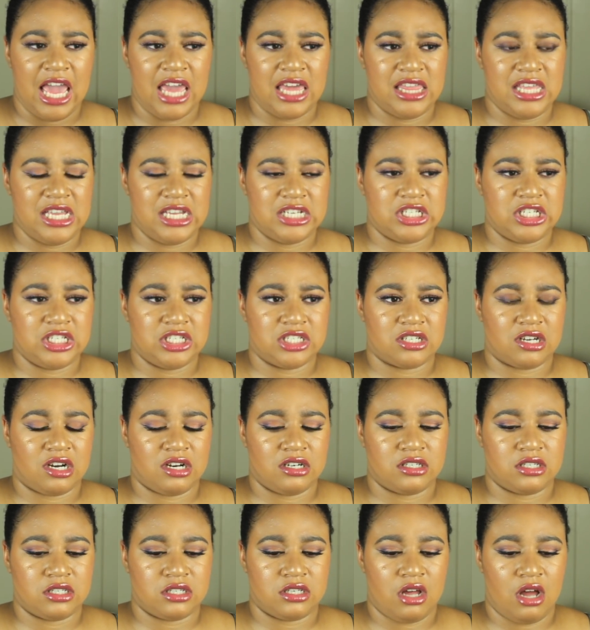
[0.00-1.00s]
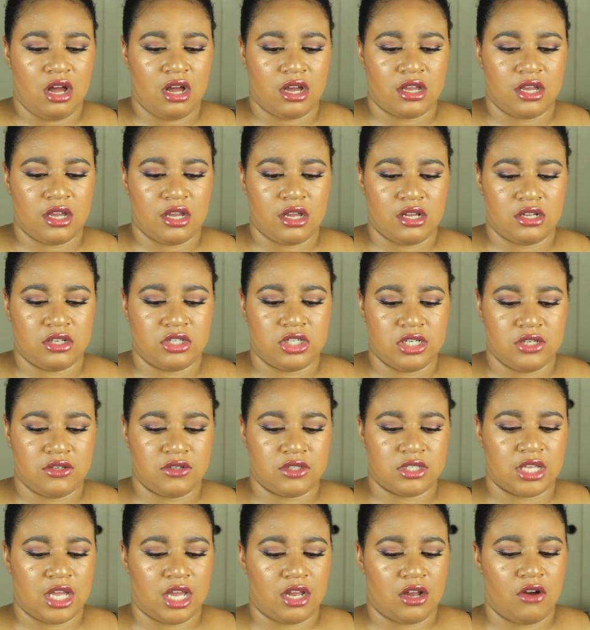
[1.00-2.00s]
And then she starts talking, she
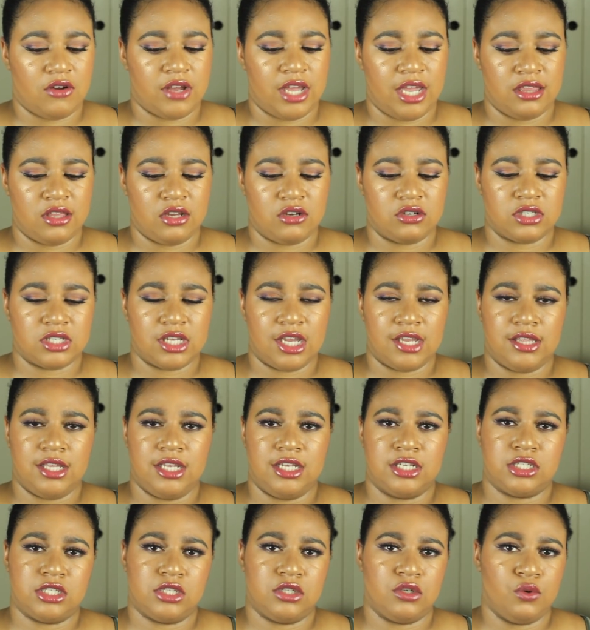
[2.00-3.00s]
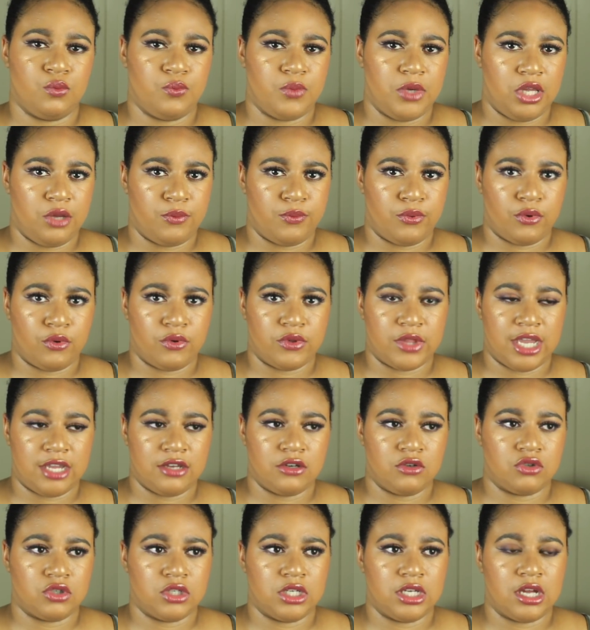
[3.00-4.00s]
was like, okay, there's like these two people that
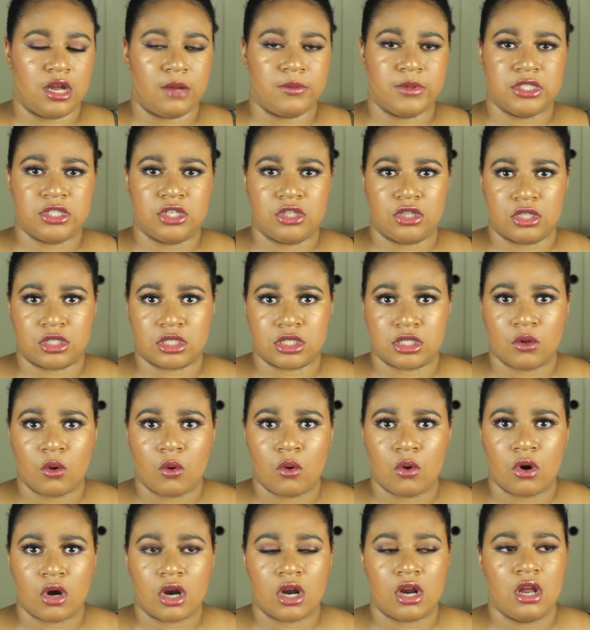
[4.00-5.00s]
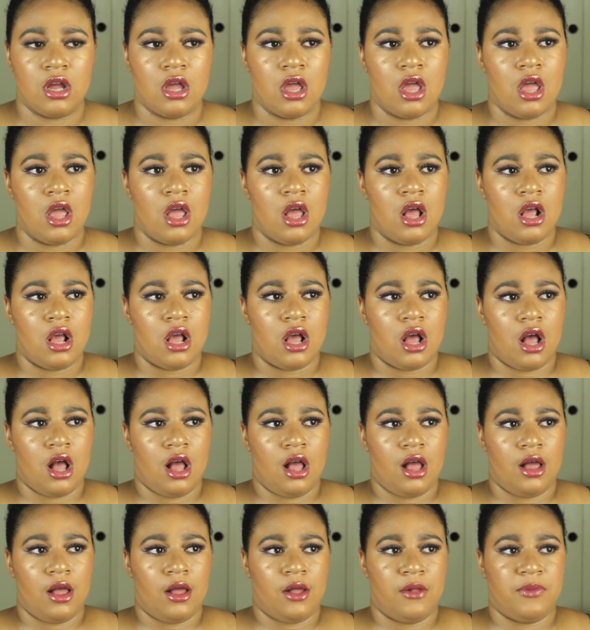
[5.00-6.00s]
usually come into the store.
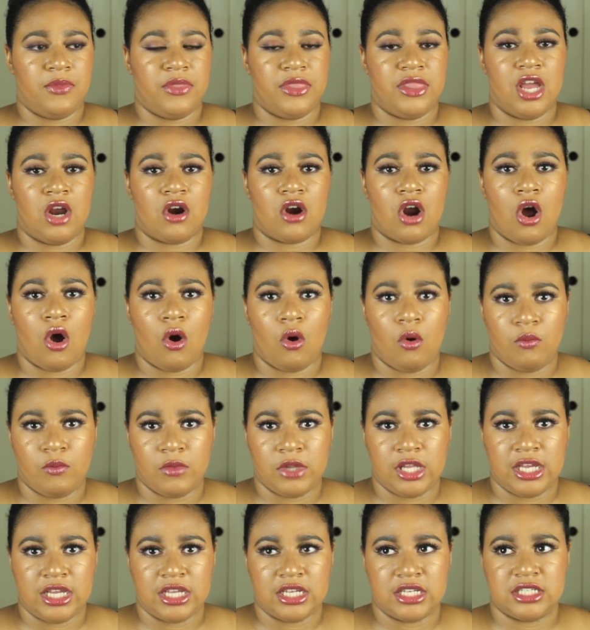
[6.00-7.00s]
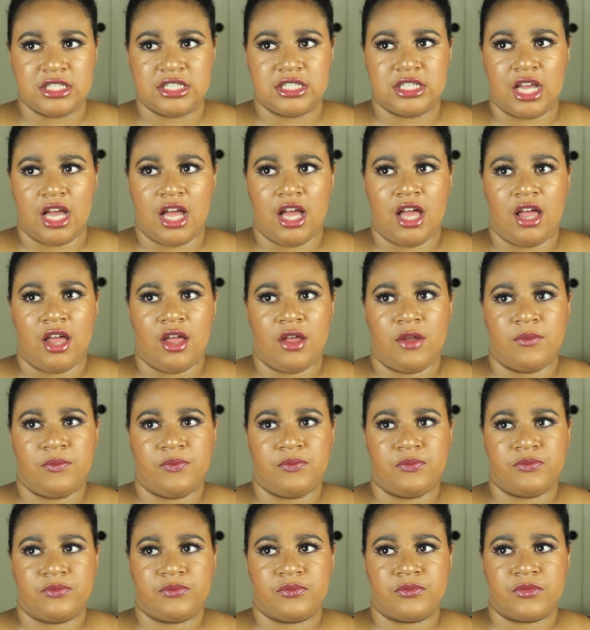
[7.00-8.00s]
They're homeless.
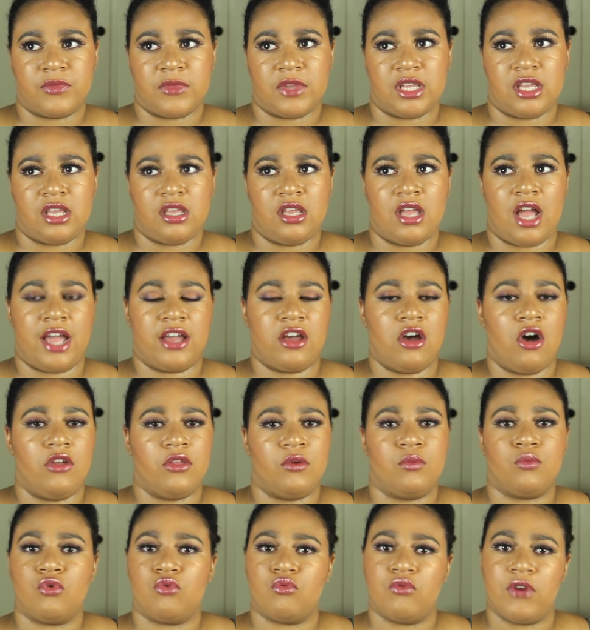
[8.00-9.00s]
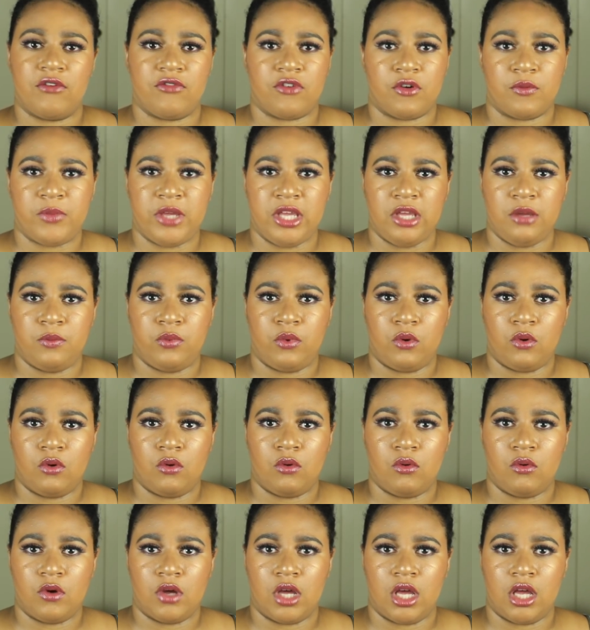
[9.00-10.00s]
I call them river
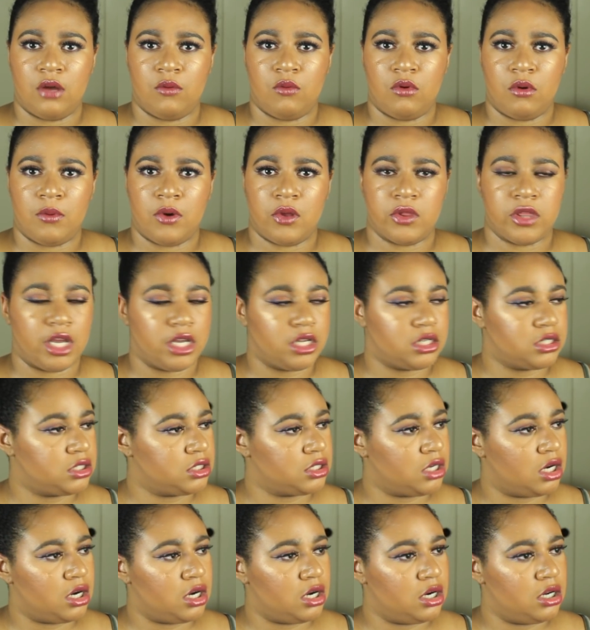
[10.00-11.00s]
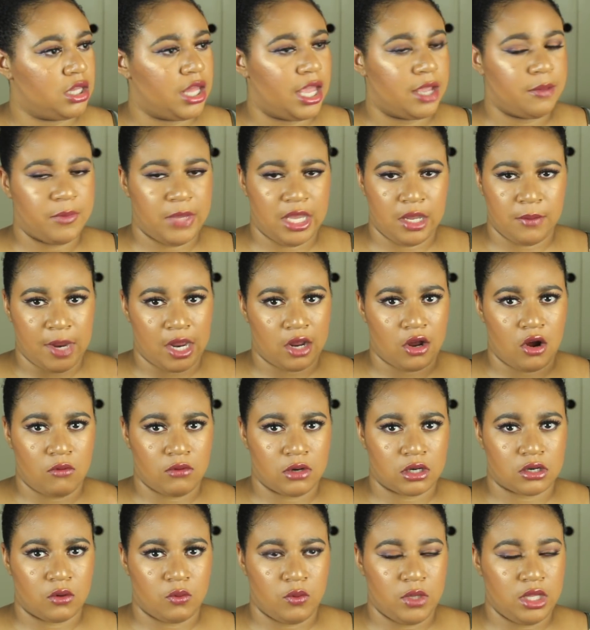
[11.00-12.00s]
people. And we're both like, skirt? Like, me and my
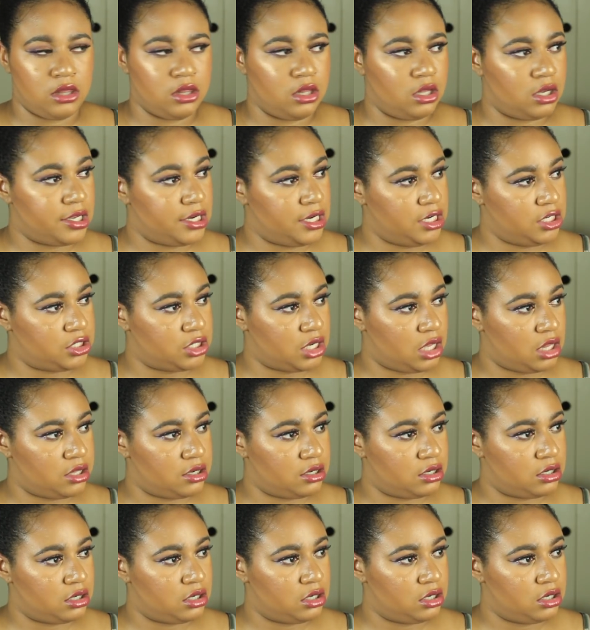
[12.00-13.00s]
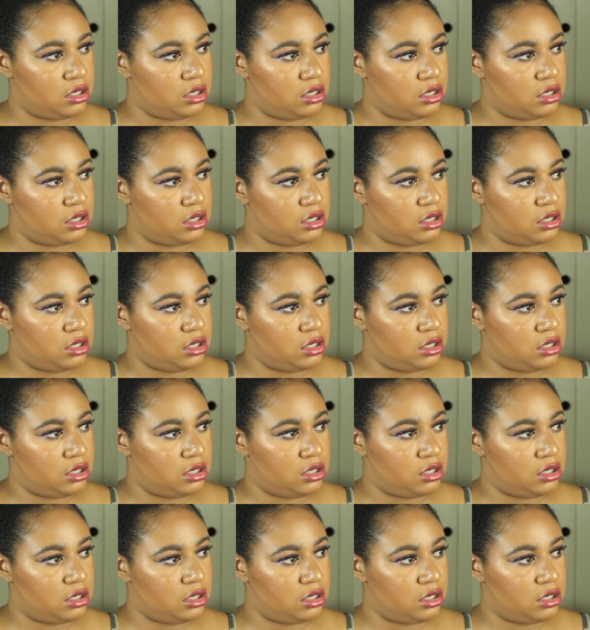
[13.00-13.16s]
coworker, we look at each other.